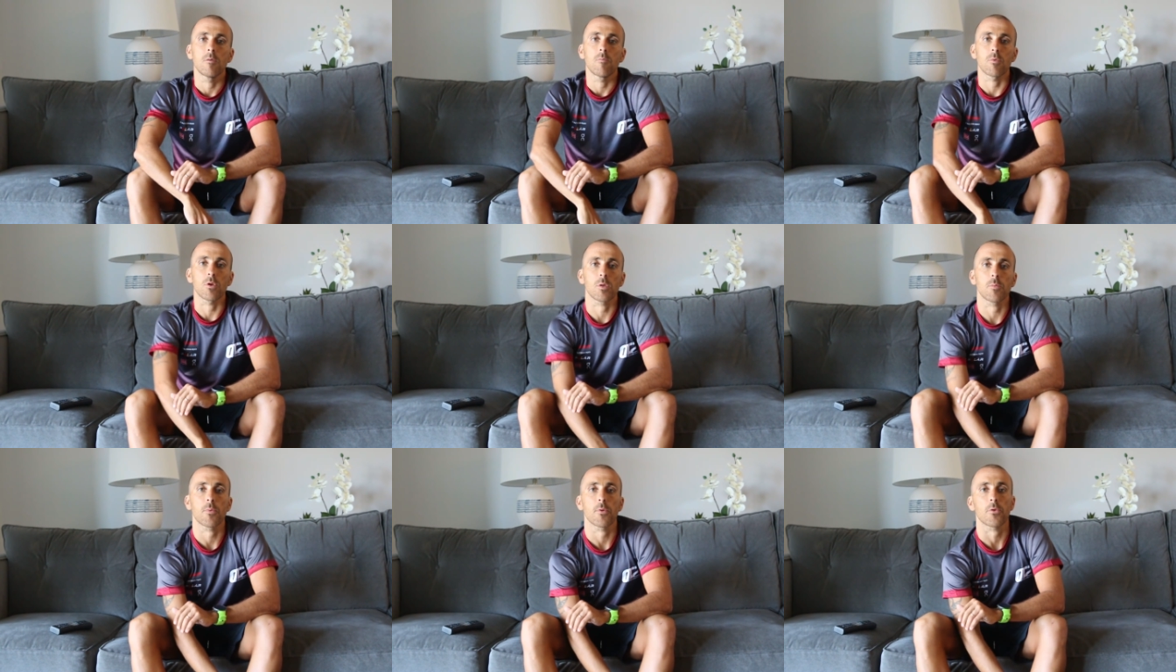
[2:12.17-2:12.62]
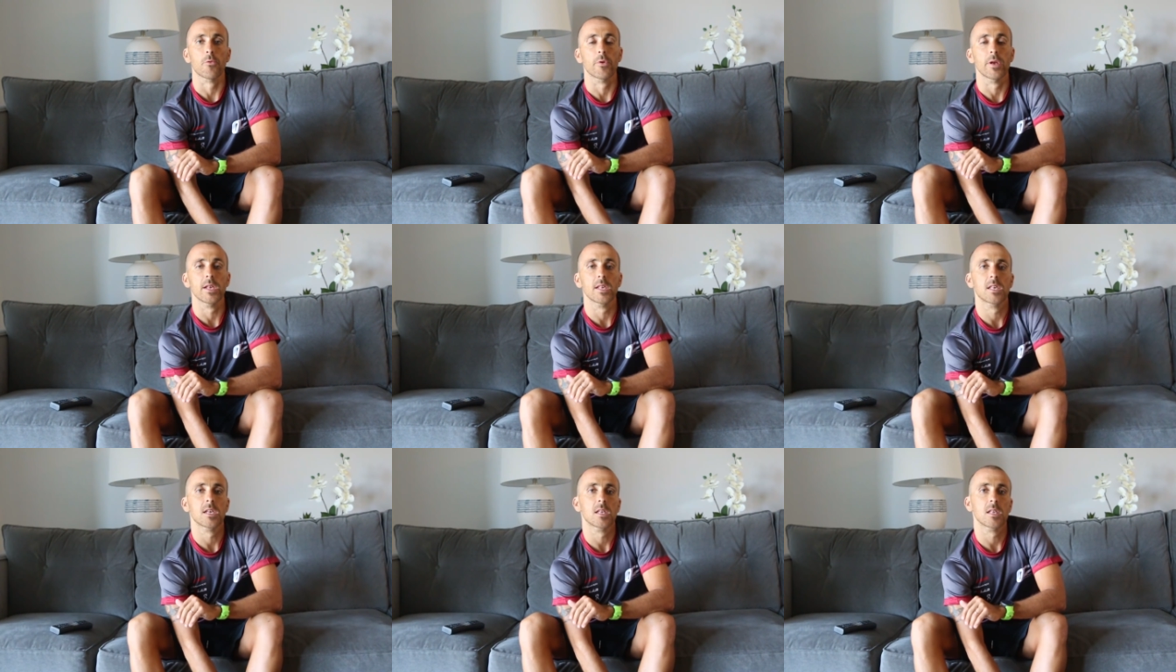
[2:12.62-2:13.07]
multiple
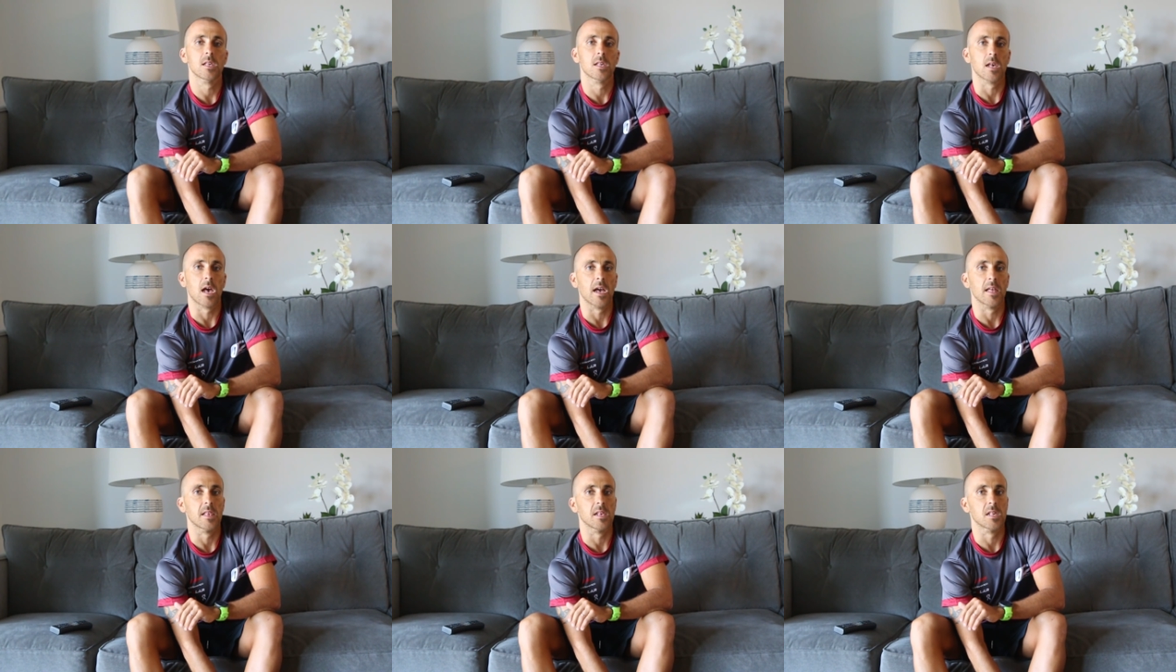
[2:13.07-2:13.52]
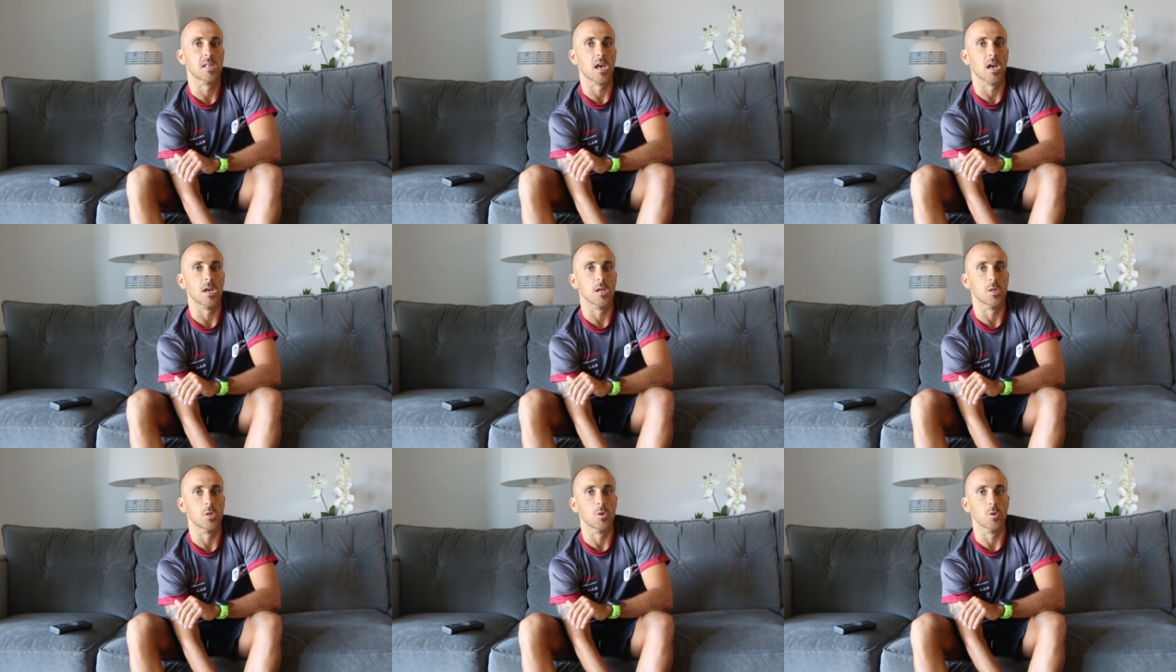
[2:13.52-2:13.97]
reasons, I
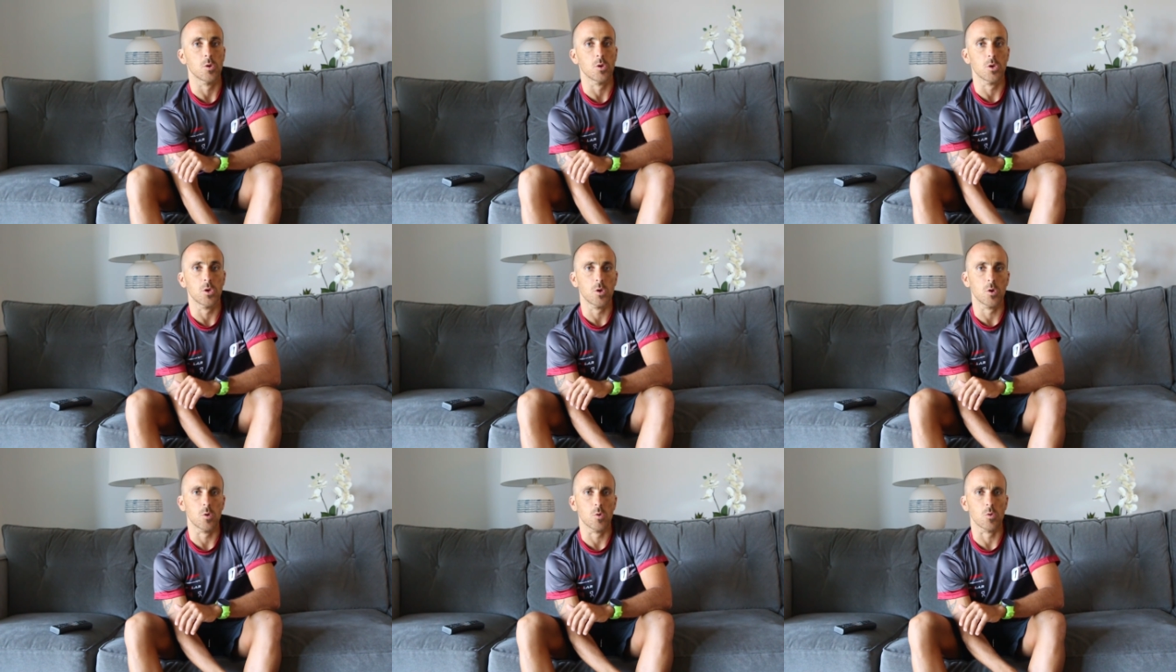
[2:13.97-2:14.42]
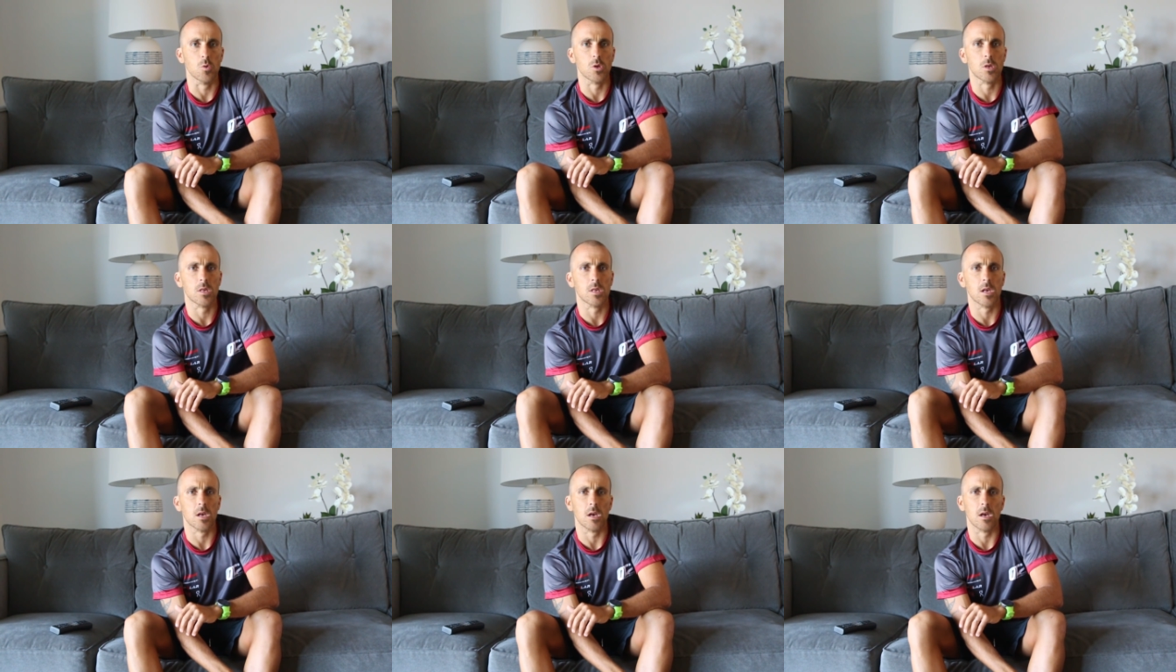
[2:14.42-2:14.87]
decided to
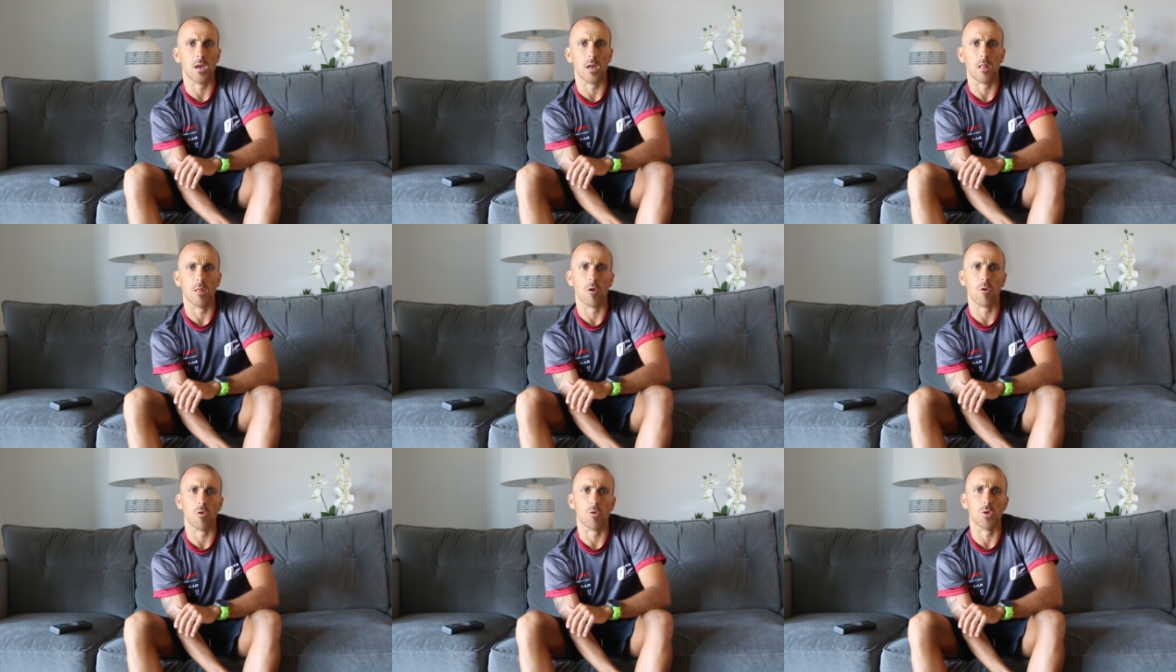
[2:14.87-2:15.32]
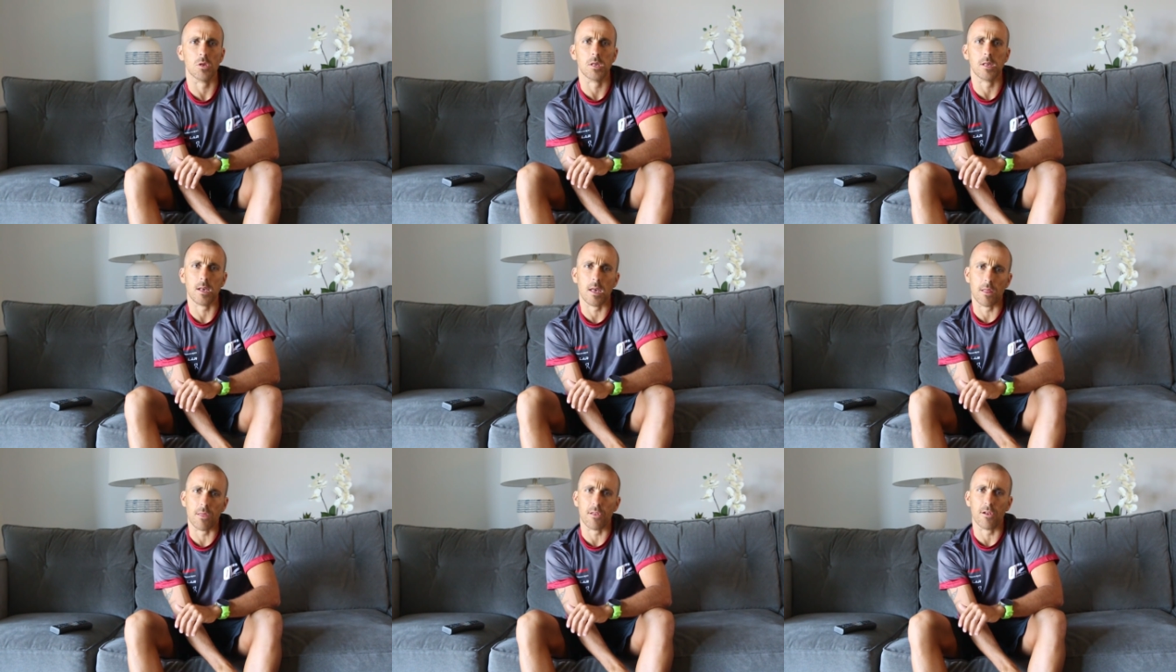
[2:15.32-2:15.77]
use a local
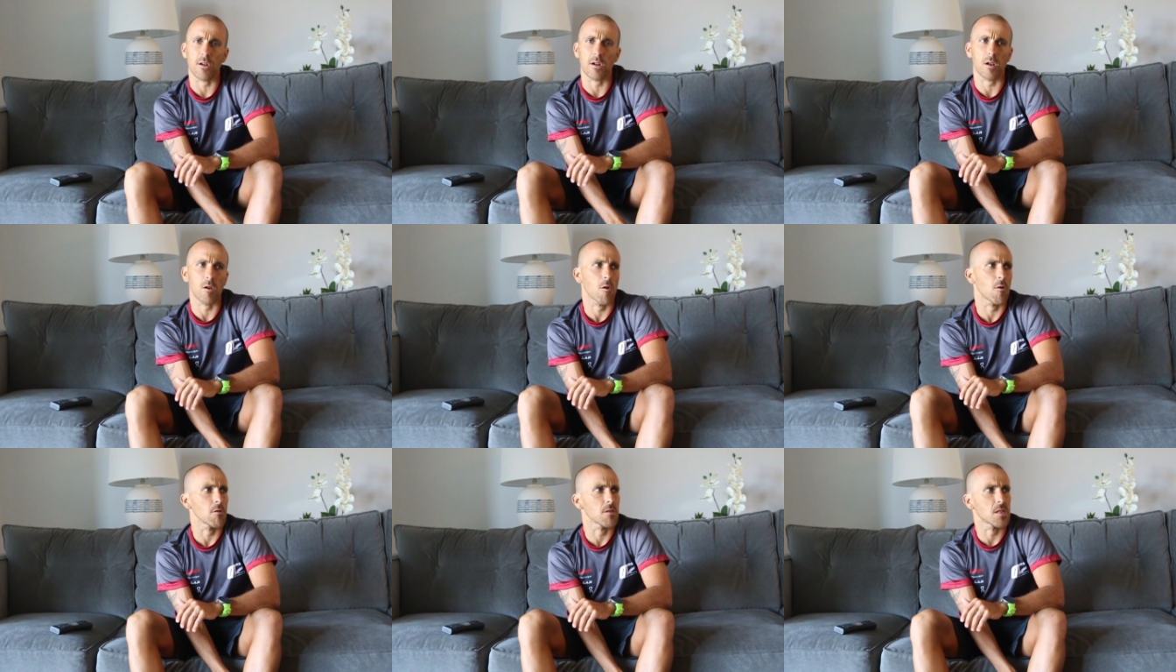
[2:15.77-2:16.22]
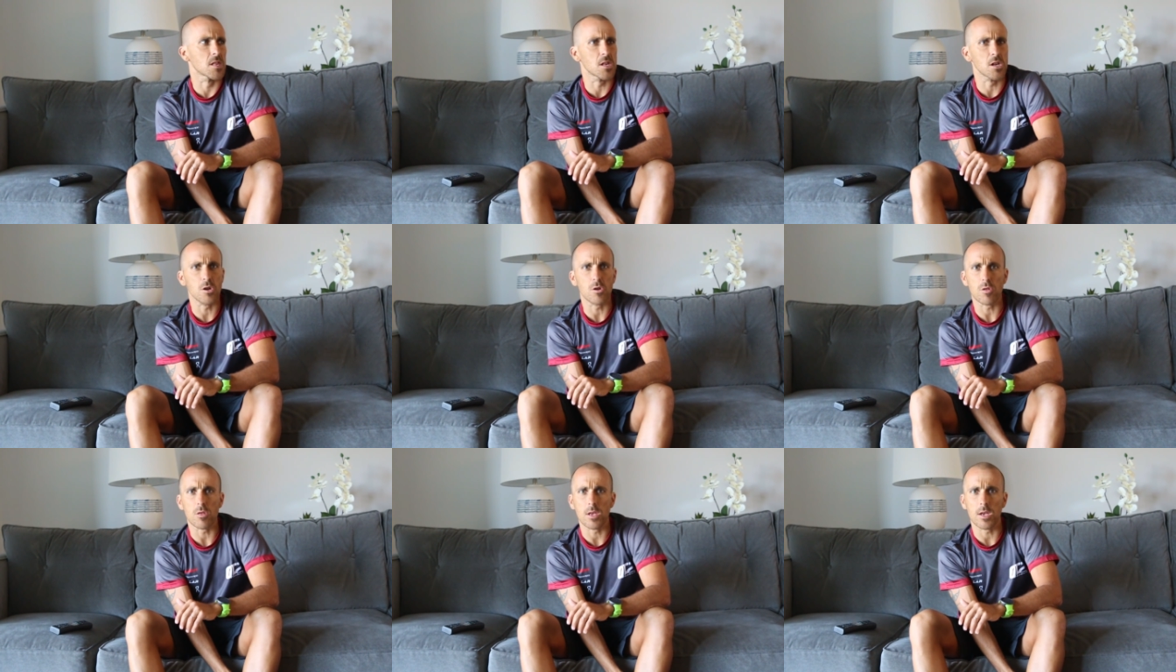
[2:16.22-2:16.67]
center called
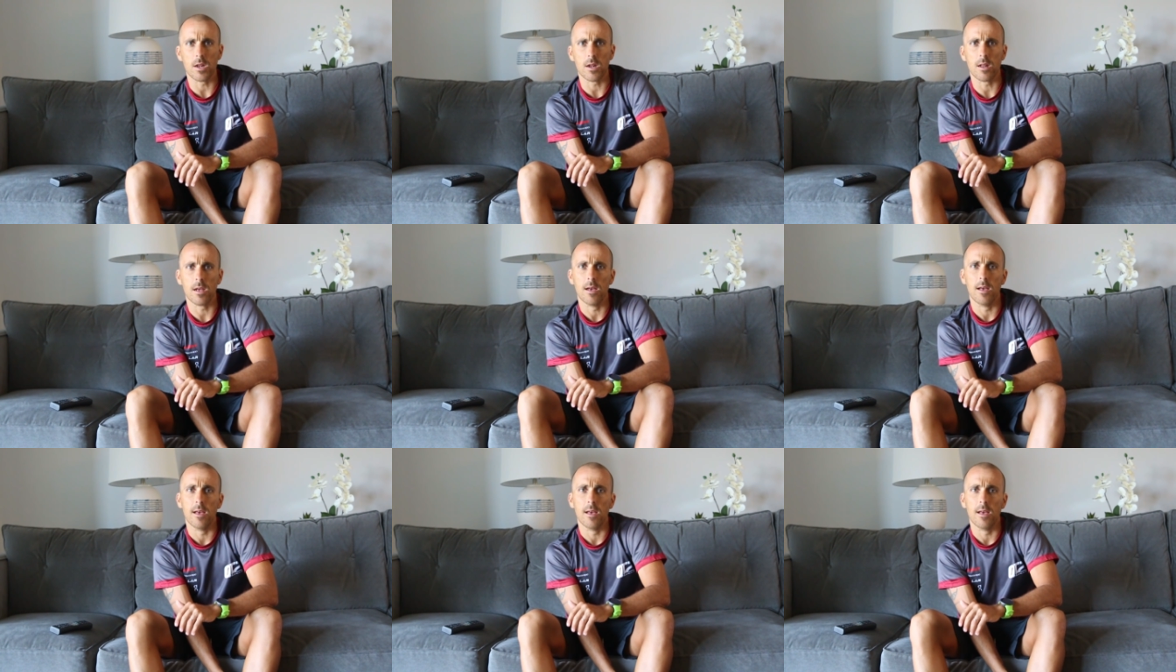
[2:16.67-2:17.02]
Cyrillene